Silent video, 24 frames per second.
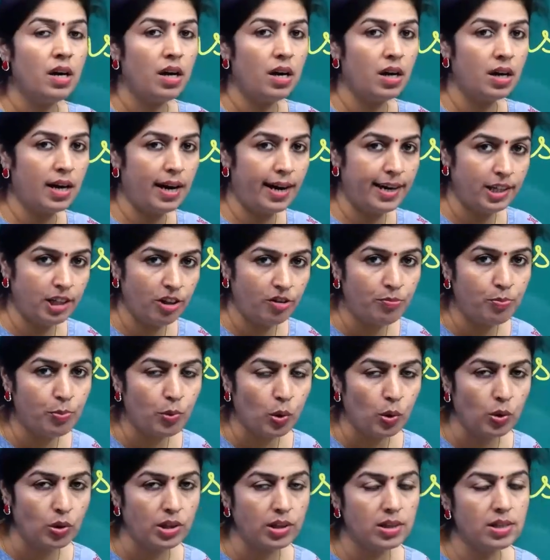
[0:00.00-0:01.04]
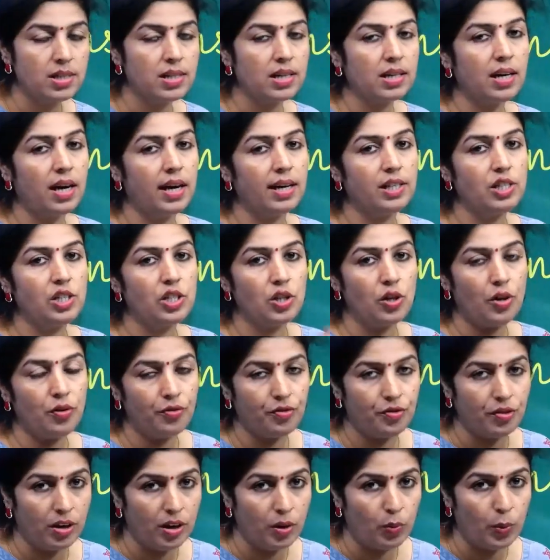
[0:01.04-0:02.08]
A kind of progress, a kind of